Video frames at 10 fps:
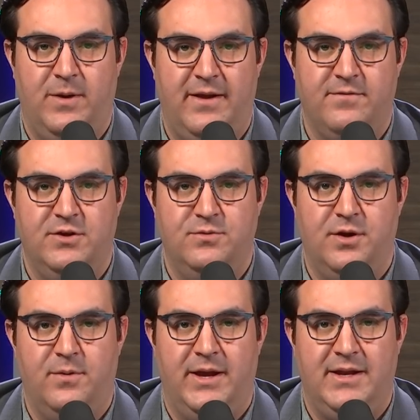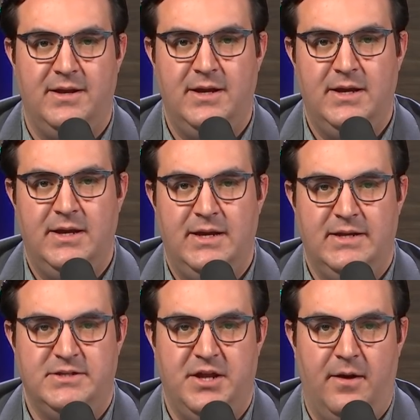Whatever you donate
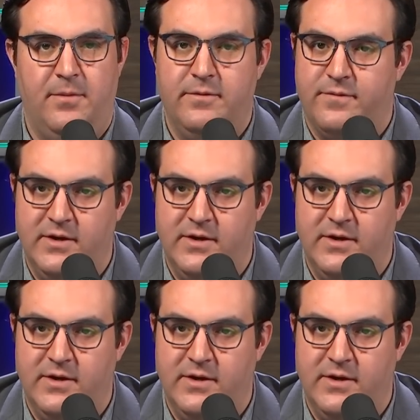is doubled.